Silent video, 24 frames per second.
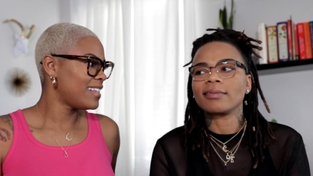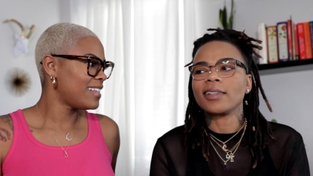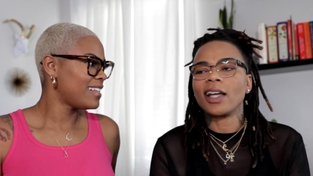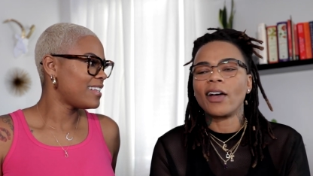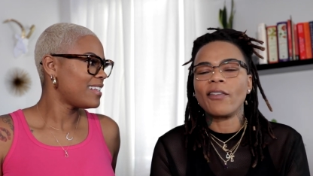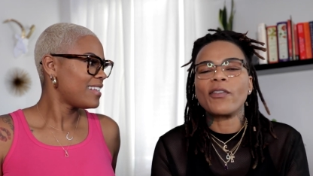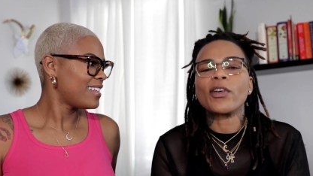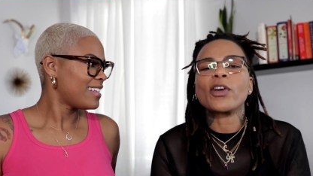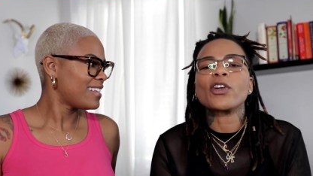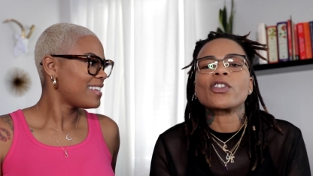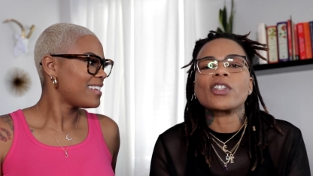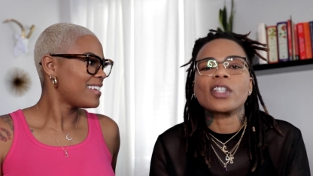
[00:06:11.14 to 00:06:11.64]

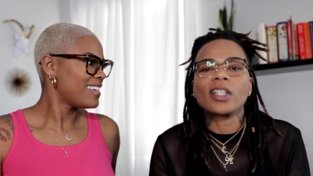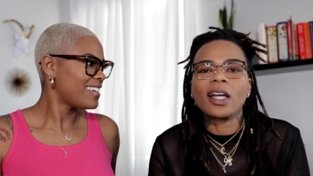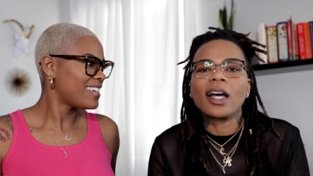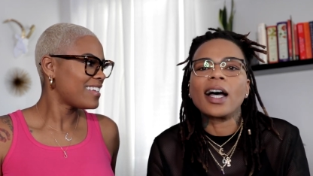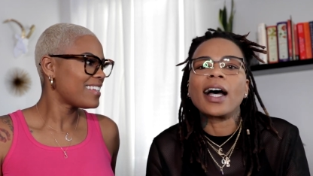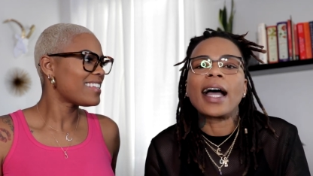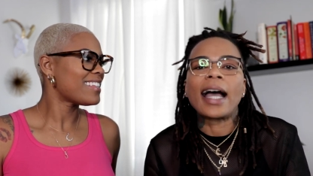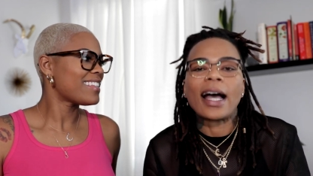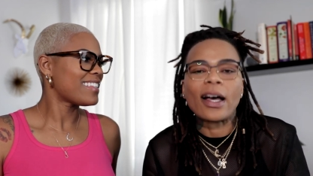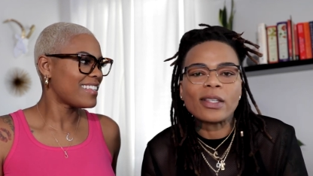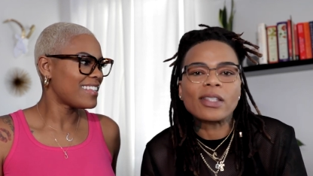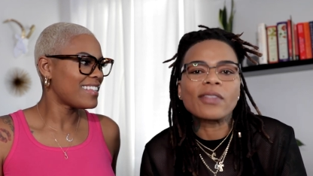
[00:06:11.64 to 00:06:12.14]
Speaker 1: a version, a
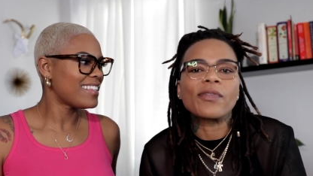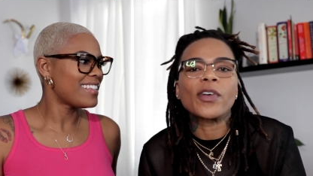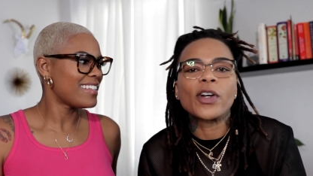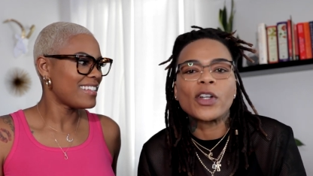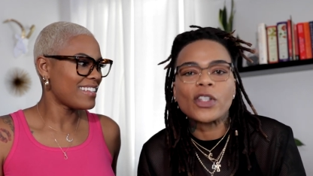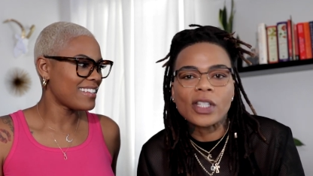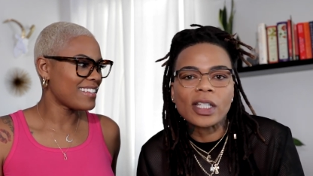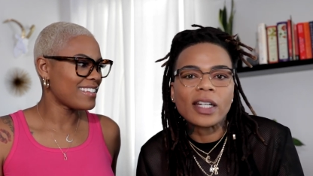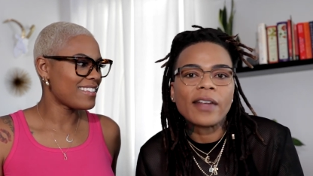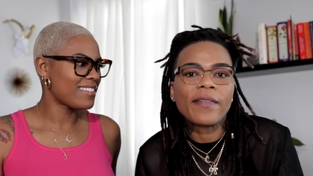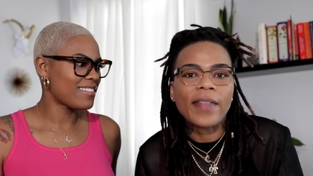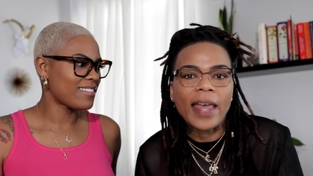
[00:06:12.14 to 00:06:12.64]
house
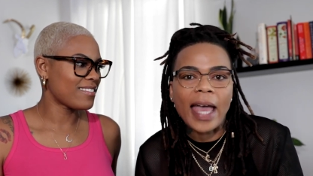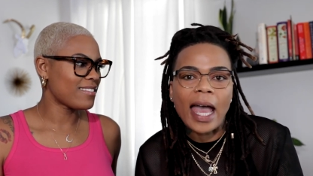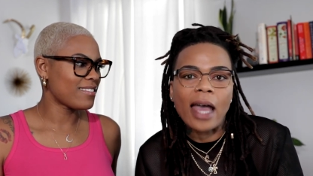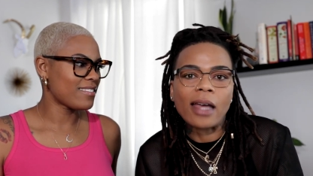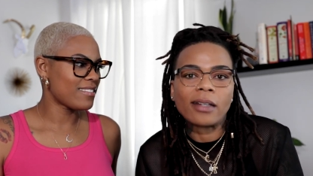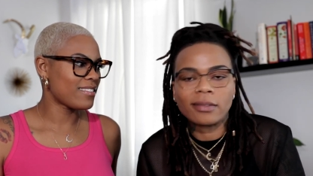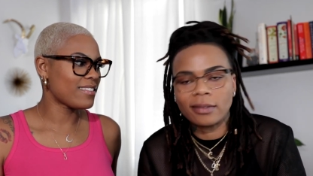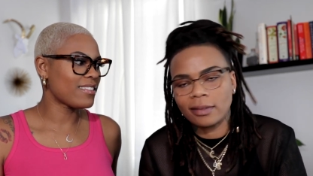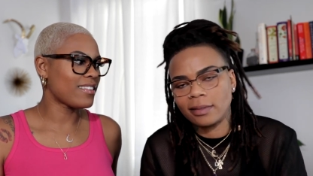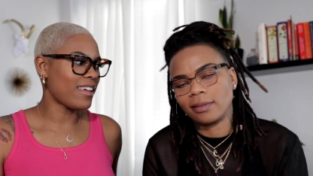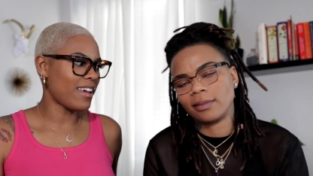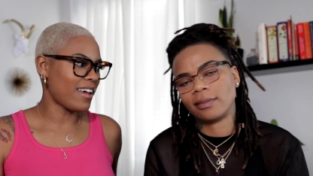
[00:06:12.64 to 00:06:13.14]
version of
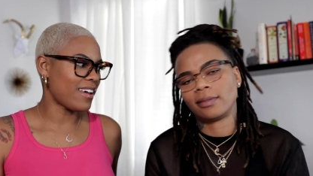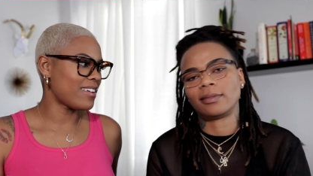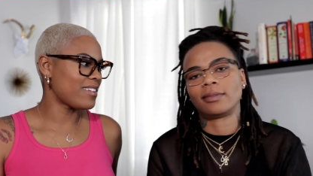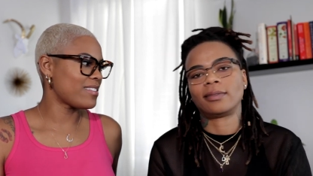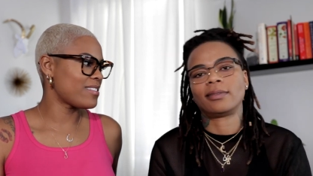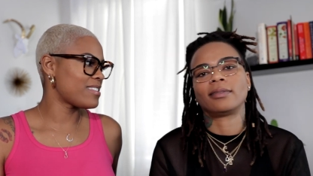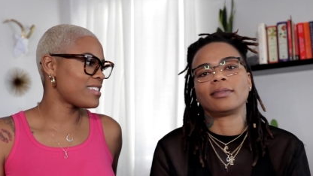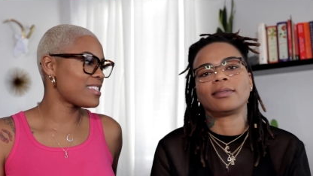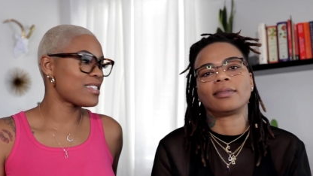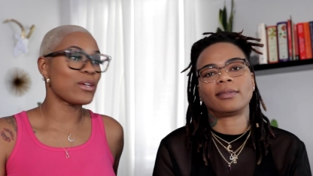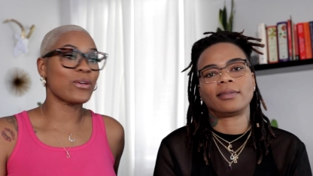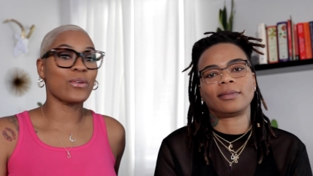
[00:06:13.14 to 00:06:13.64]
that.
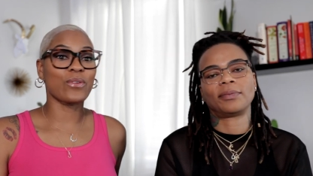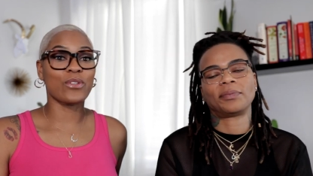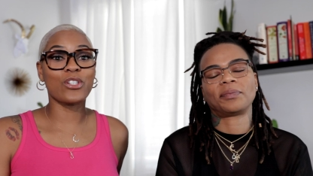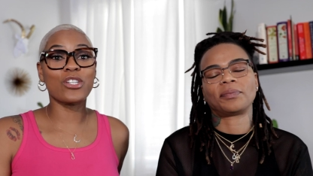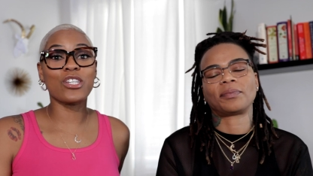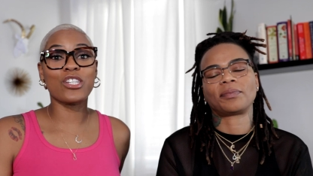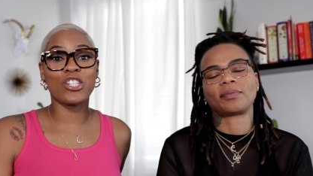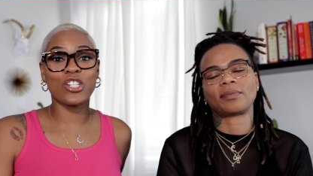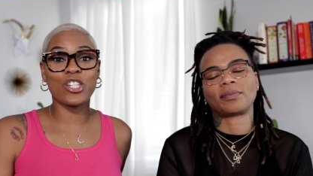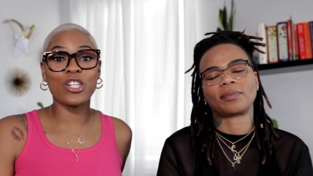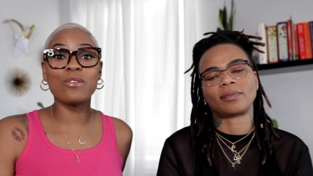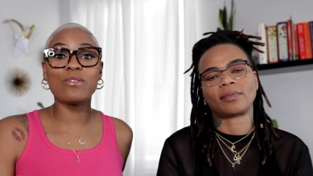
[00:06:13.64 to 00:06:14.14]
Speaker 2: Yeah. So
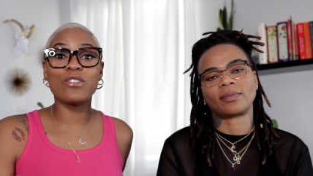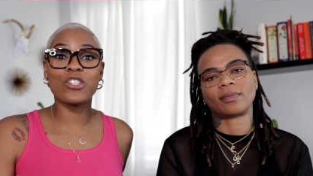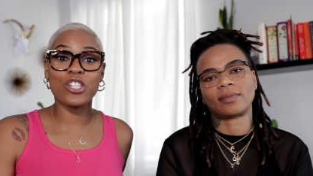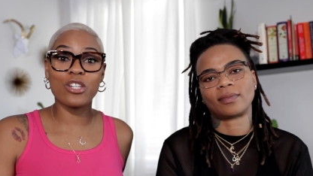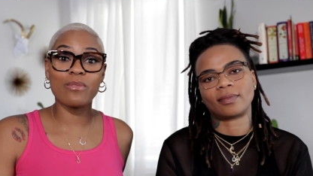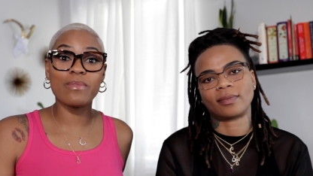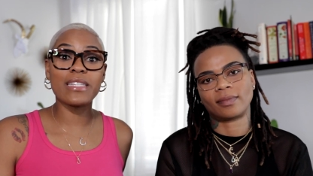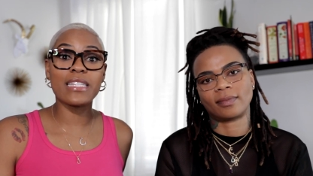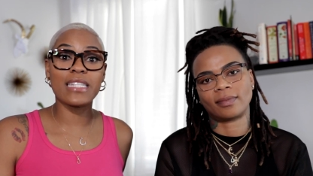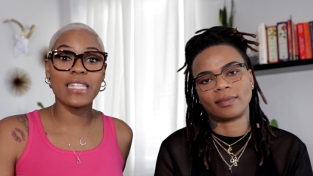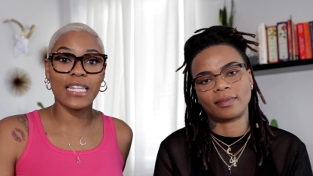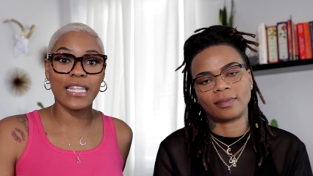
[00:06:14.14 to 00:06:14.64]
she
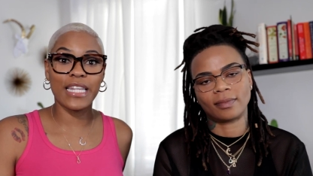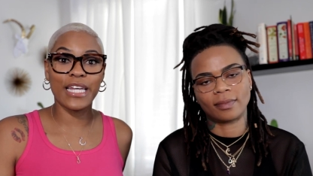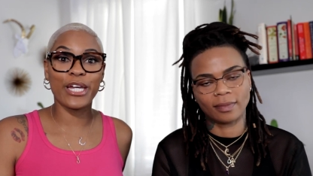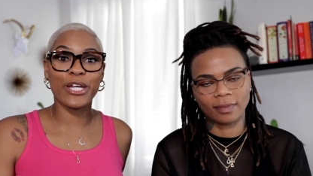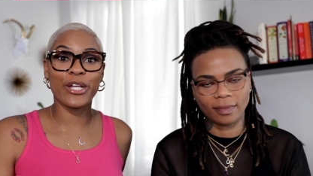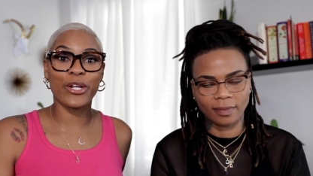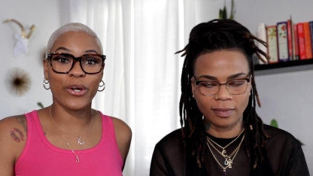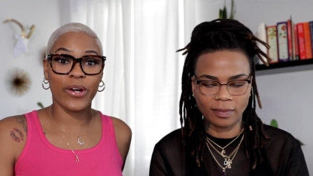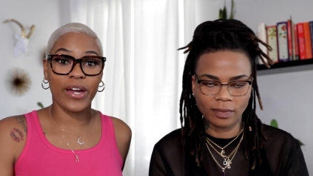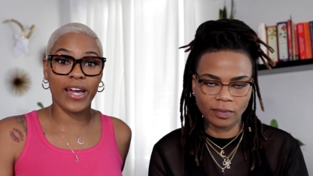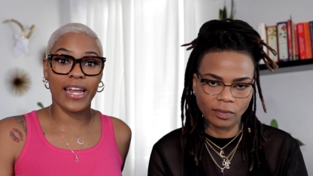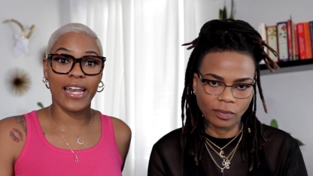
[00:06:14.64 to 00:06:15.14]
she was the
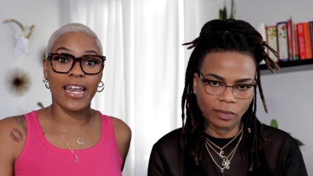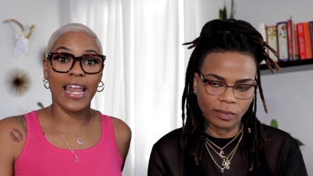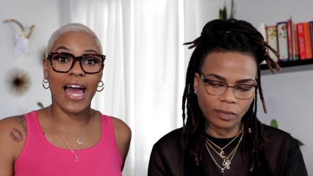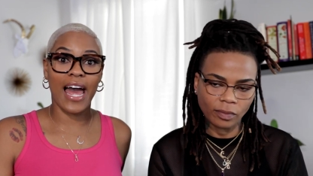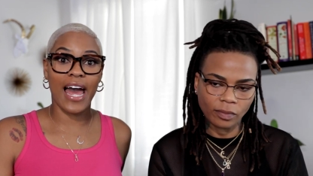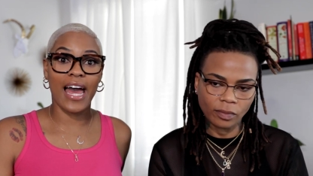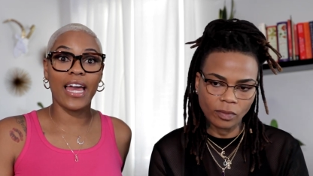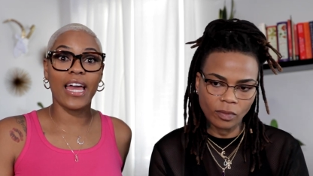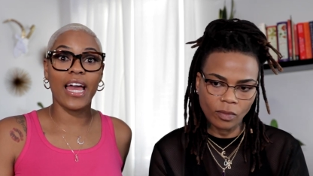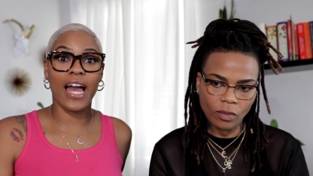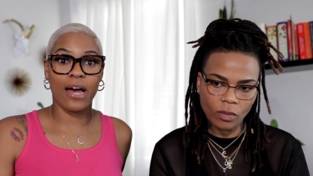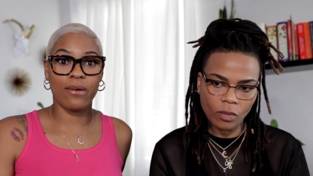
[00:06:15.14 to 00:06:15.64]
leader, and
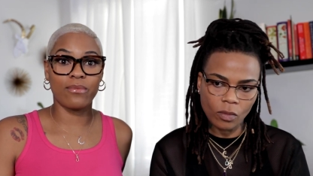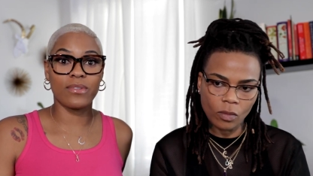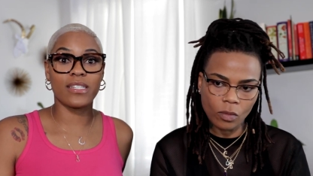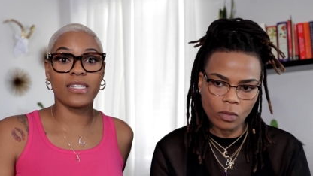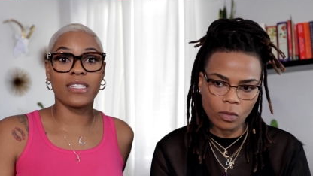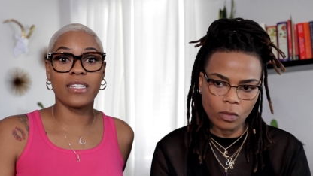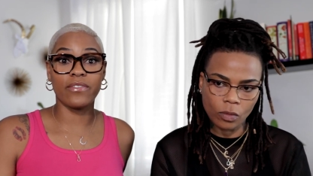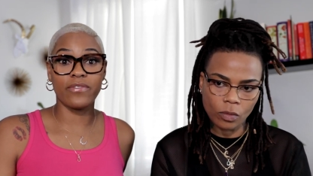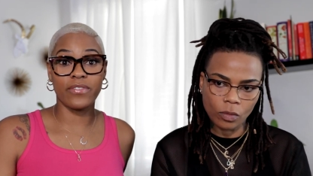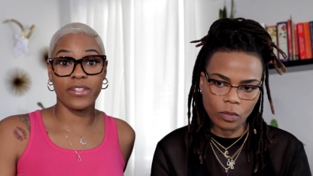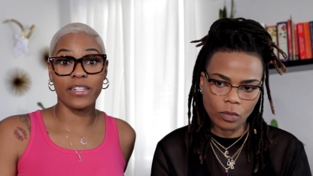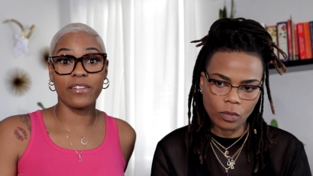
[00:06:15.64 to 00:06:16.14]
I I
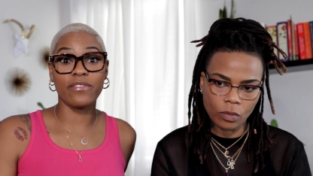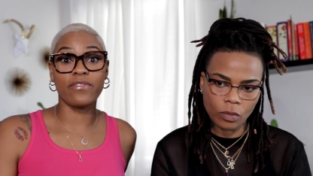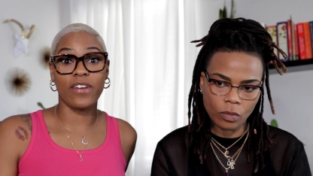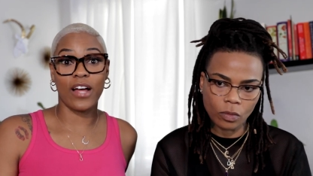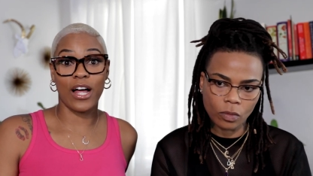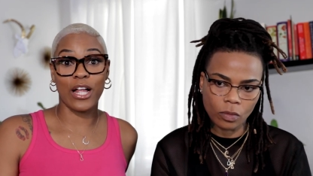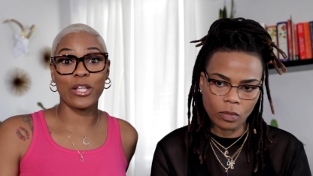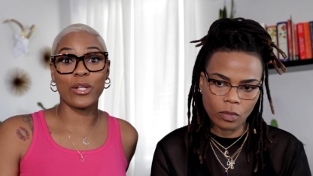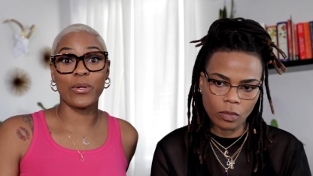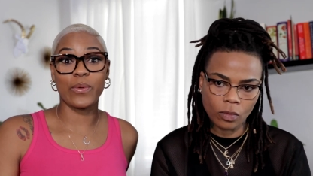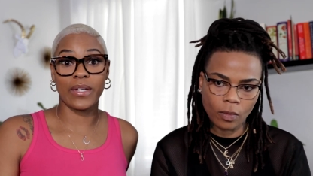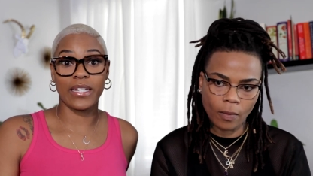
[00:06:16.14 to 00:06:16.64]
was definitely
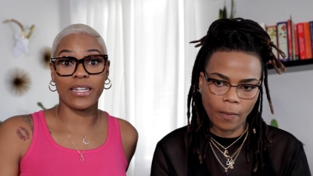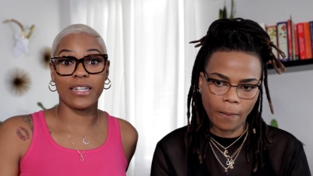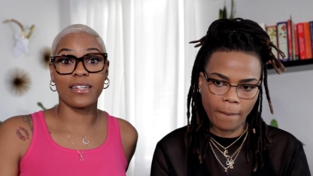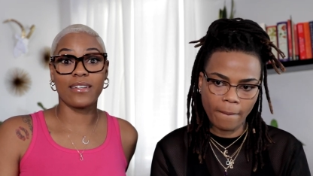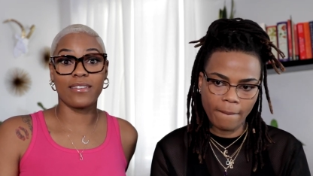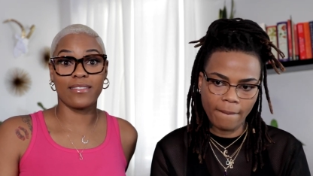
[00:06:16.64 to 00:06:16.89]
following.